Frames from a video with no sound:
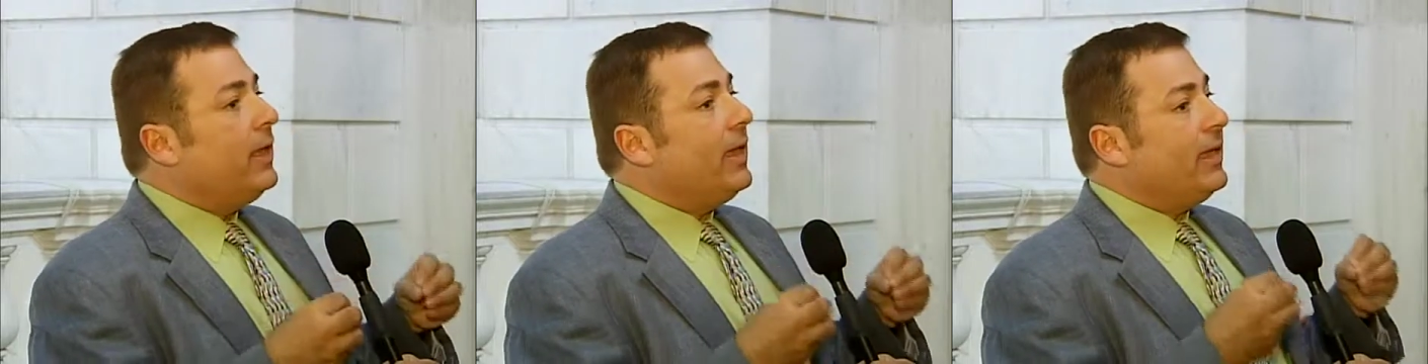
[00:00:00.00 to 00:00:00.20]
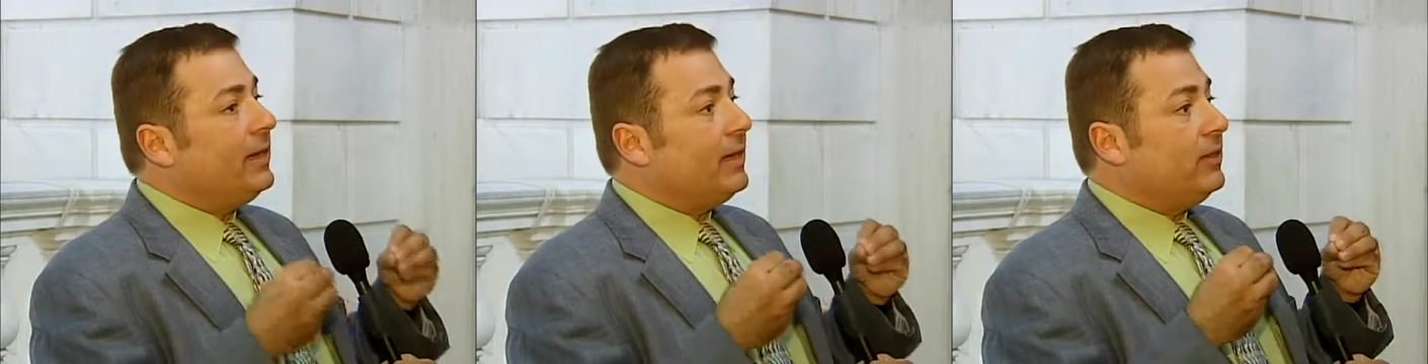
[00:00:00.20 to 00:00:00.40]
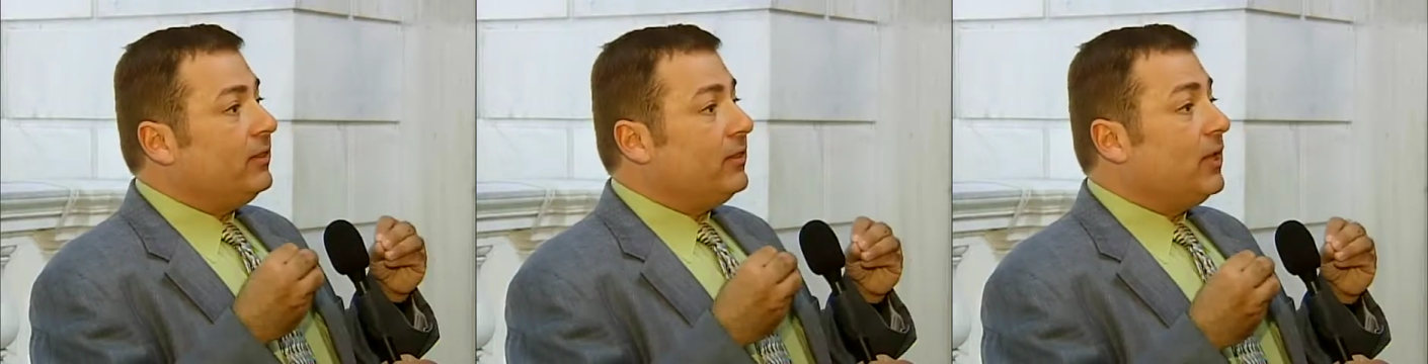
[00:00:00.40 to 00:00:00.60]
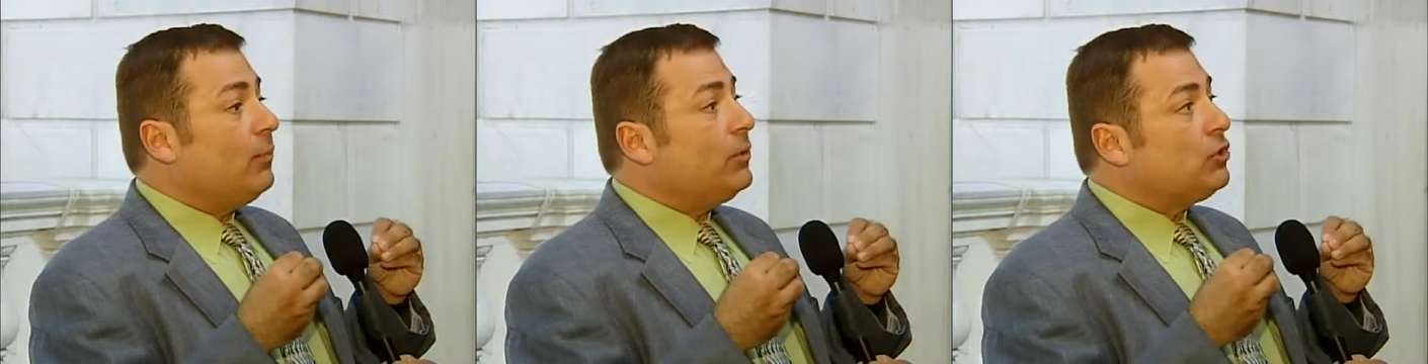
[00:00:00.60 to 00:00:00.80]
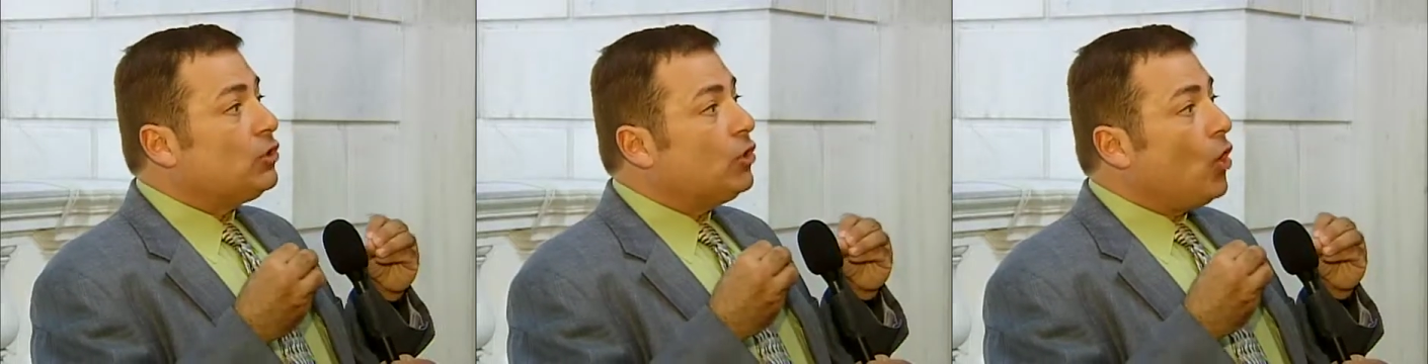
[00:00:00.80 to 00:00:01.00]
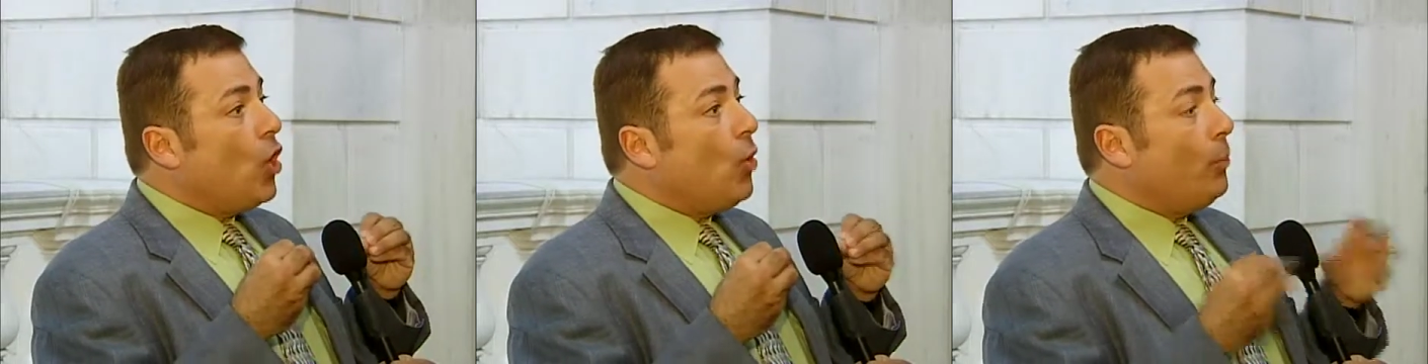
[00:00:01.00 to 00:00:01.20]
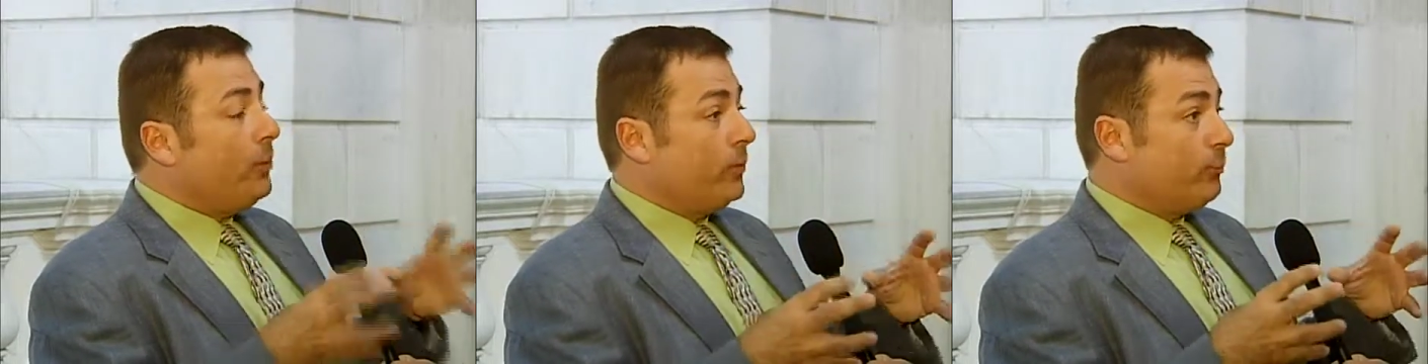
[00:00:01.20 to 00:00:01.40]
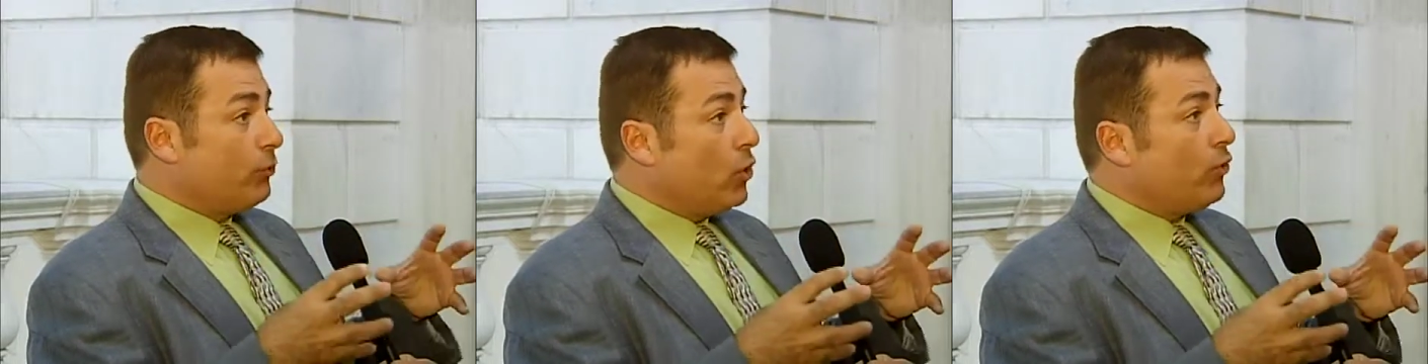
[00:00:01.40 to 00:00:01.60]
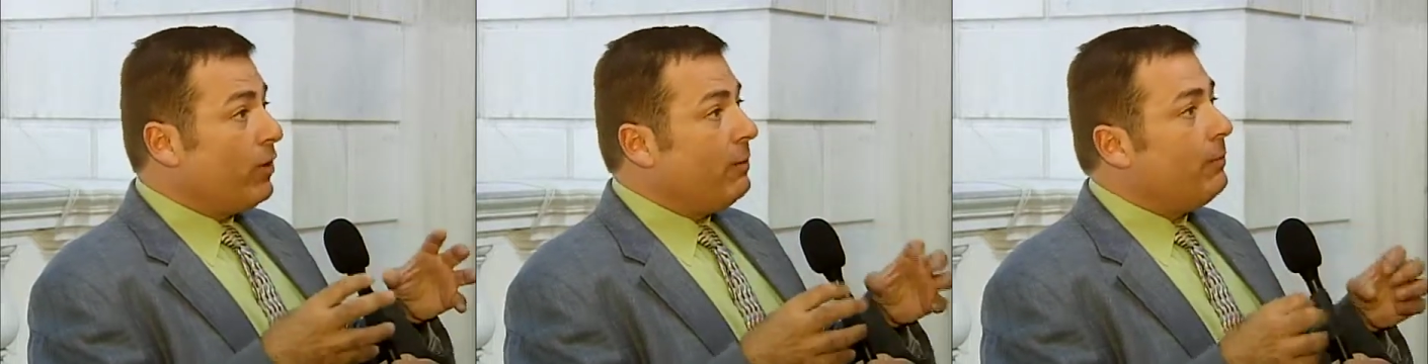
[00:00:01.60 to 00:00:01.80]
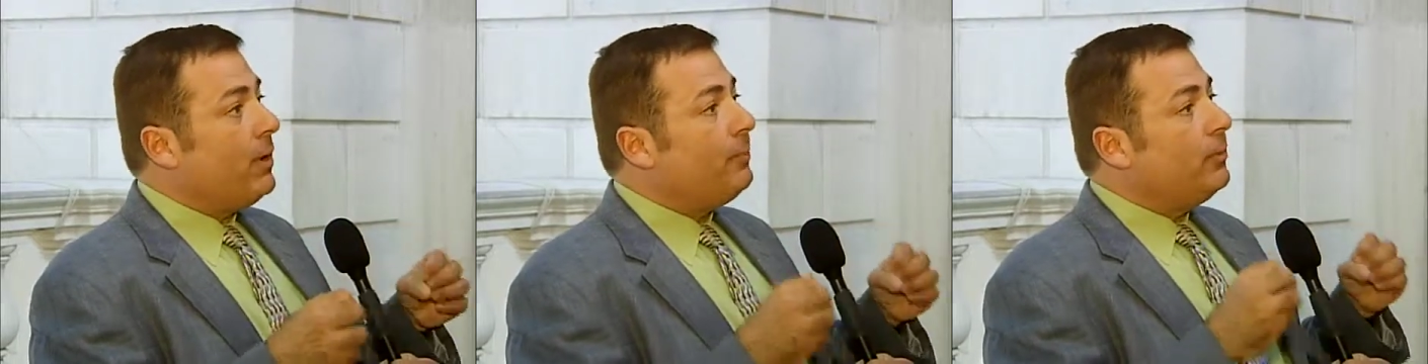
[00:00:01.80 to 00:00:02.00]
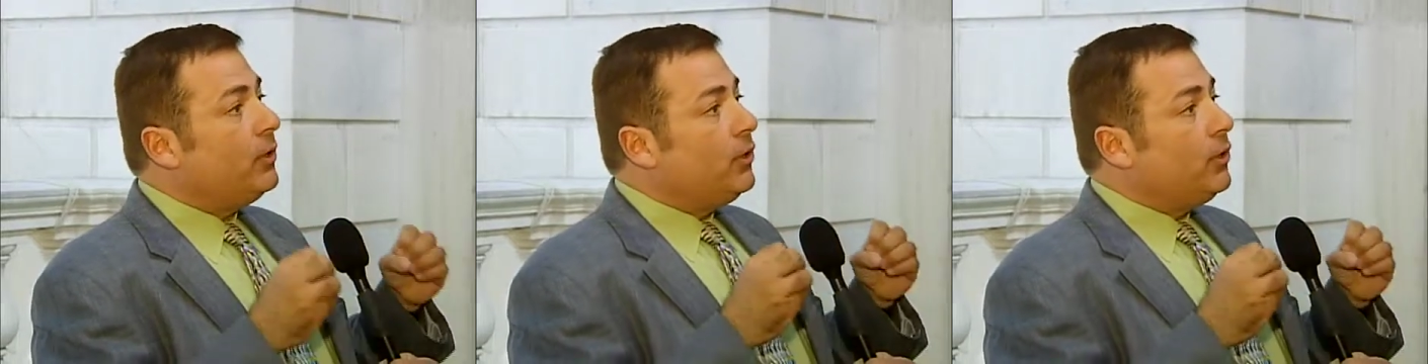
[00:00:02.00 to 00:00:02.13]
and I think we should open the program up